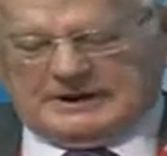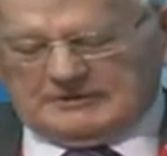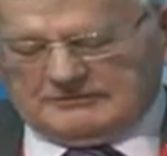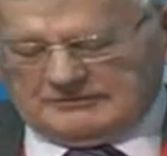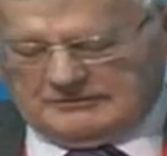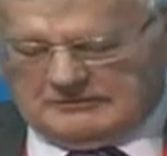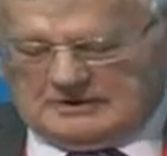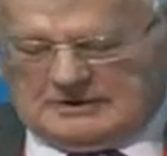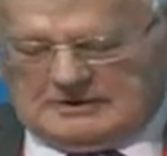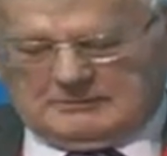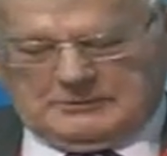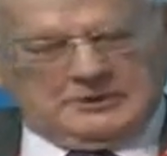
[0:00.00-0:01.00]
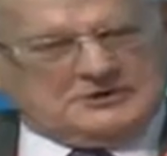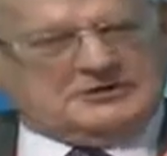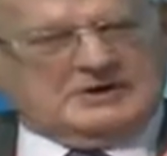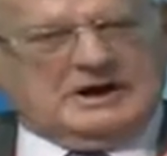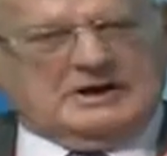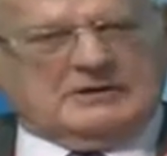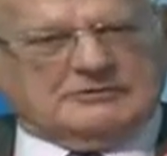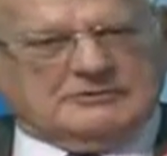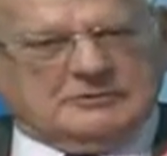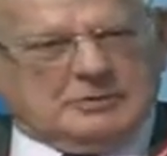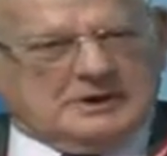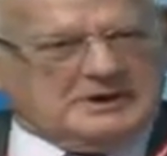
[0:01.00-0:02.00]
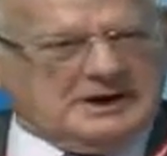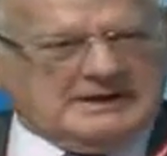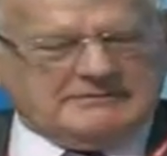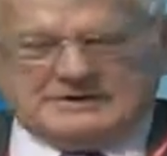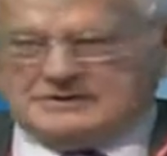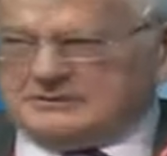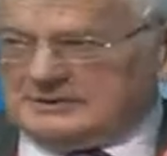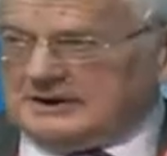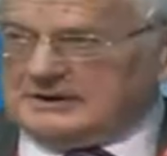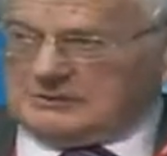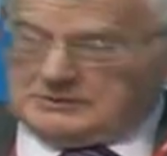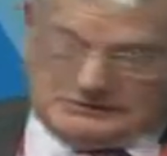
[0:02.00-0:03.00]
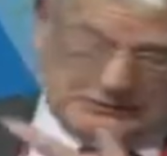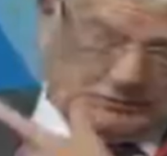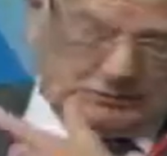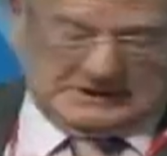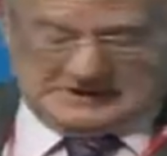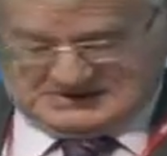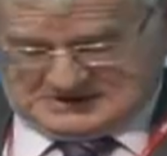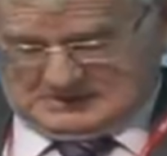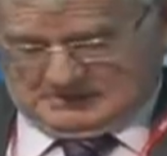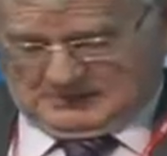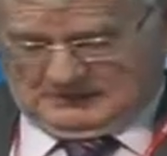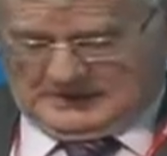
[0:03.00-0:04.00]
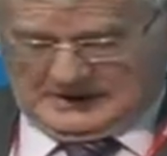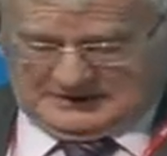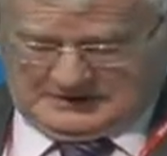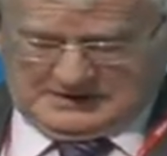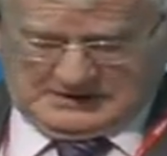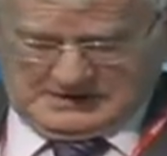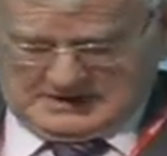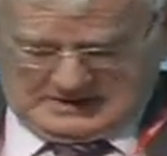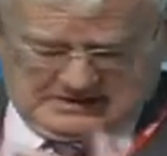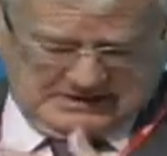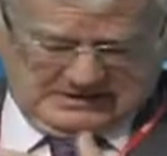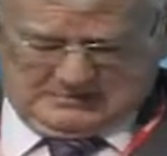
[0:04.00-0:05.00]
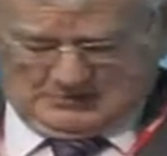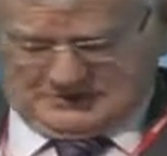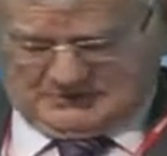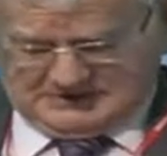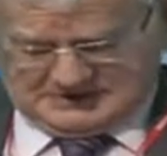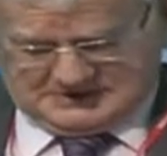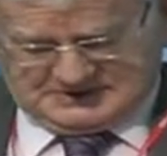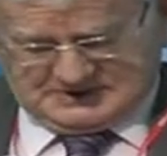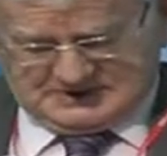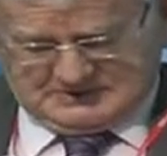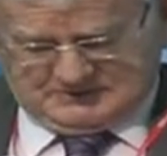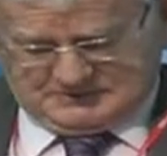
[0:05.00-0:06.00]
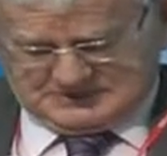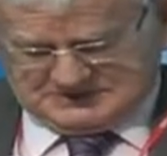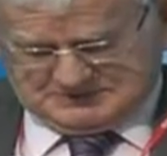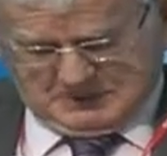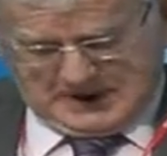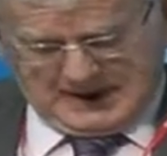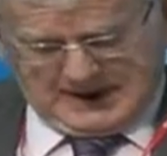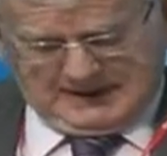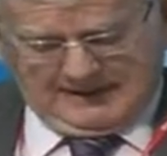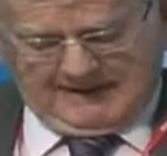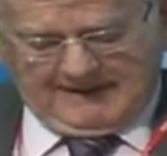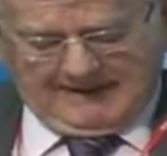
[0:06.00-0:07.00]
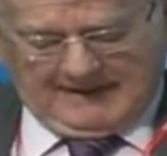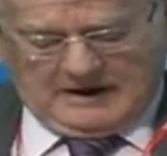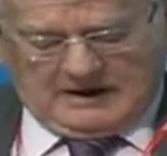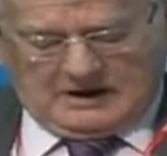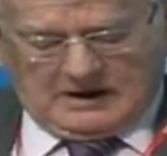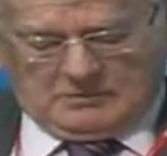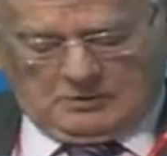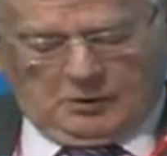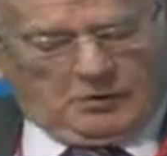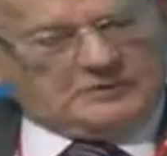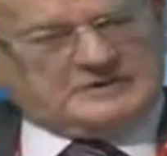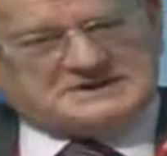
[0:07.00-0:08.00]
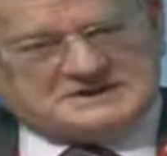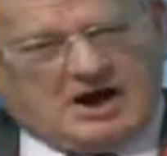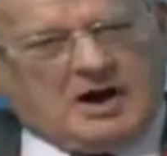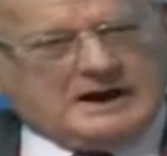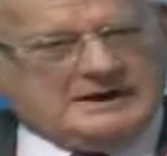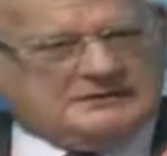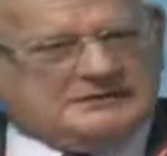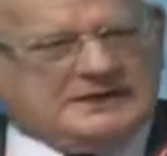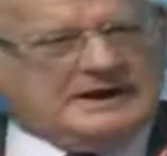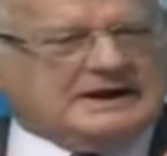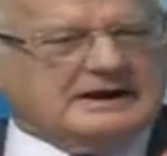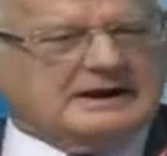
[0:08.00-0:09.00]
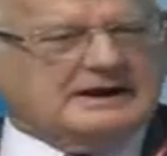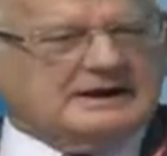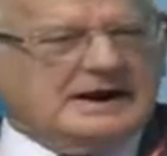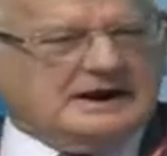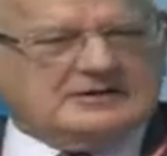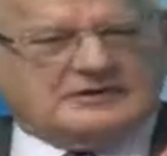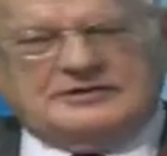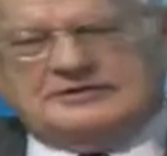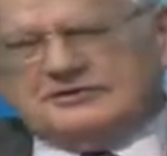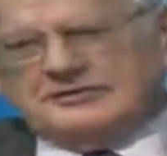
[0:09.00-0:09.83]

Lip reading: of personnel from one navy to another. We saw one example of that in the previous display. All of this kind of thing increases